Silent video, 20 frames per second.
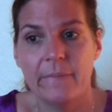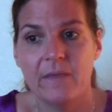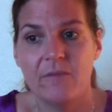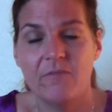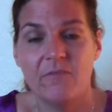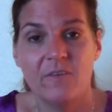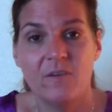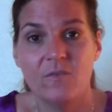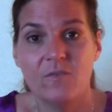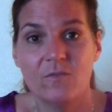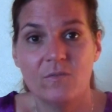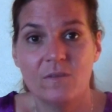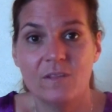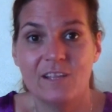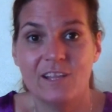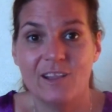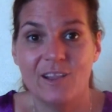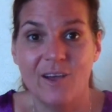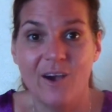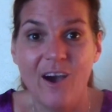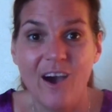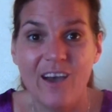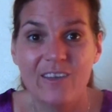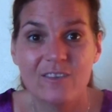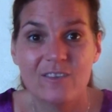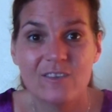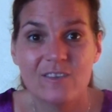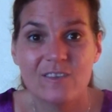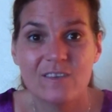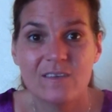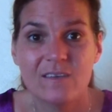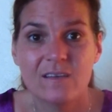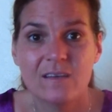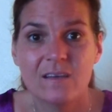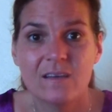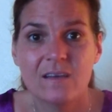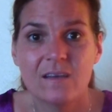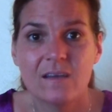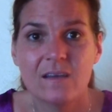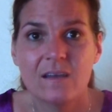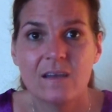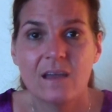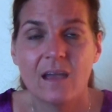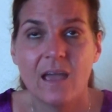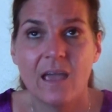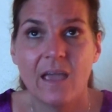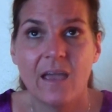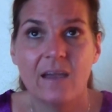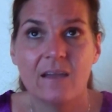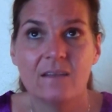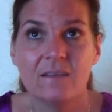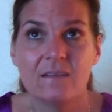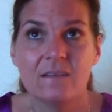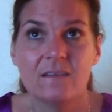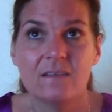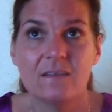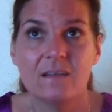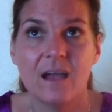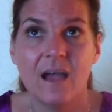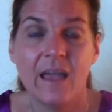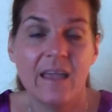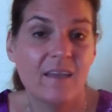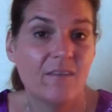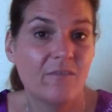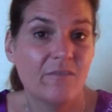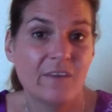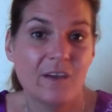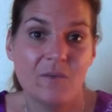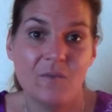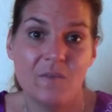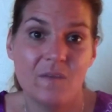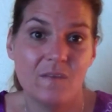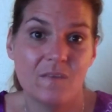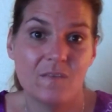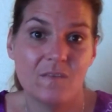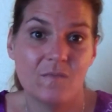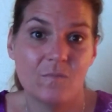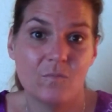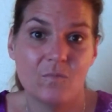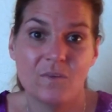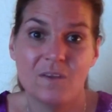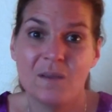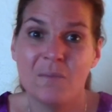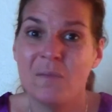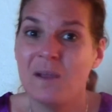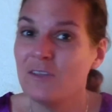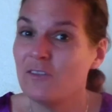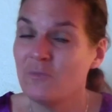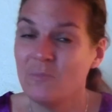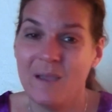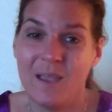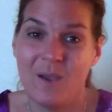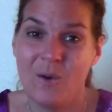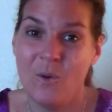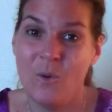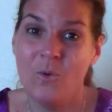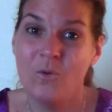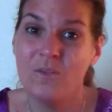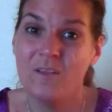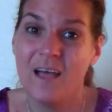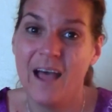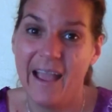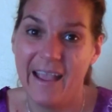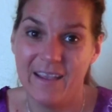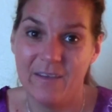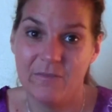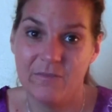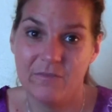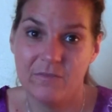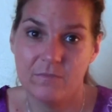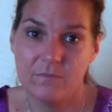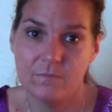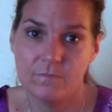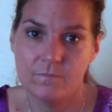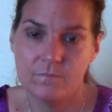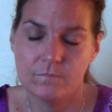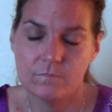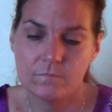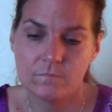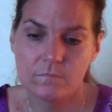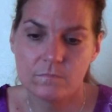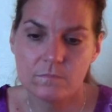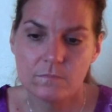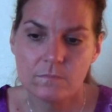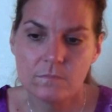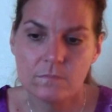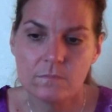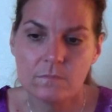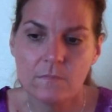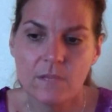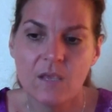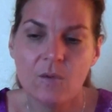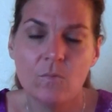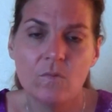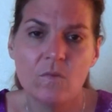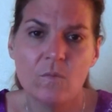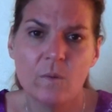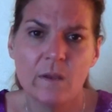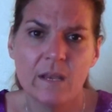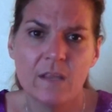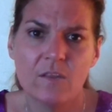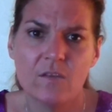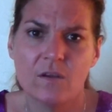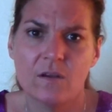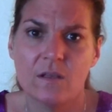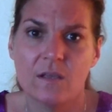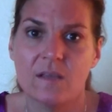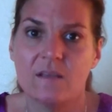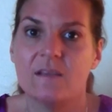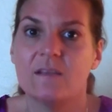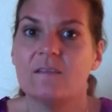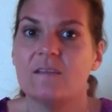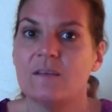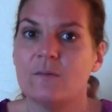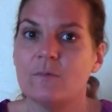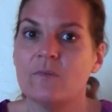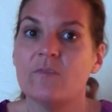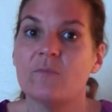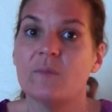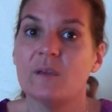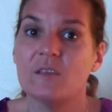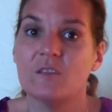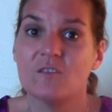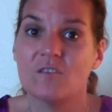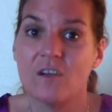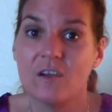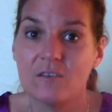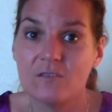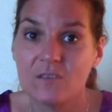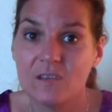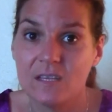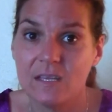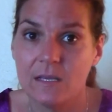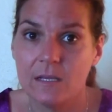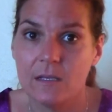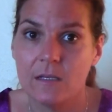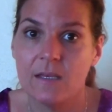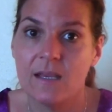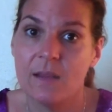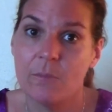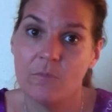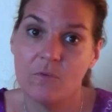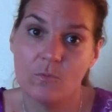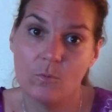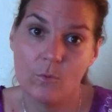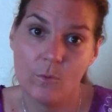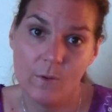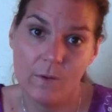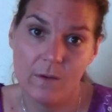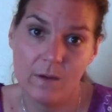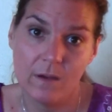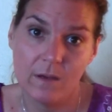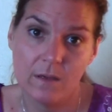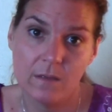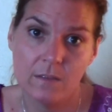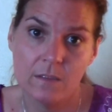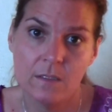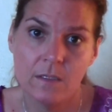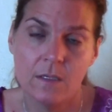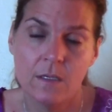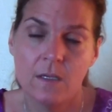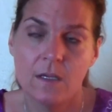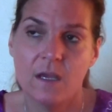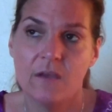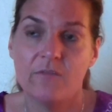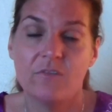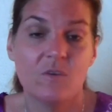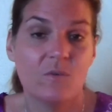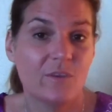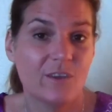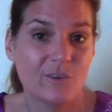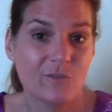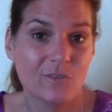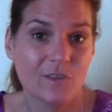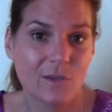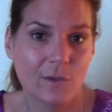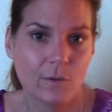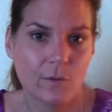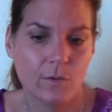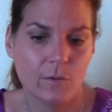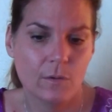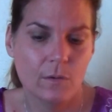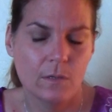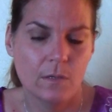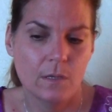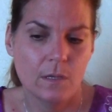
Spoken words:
It feels really lost. And I have felt this pretty much my whole life. It was when I started connecting with my star seed named Aurora a few years ago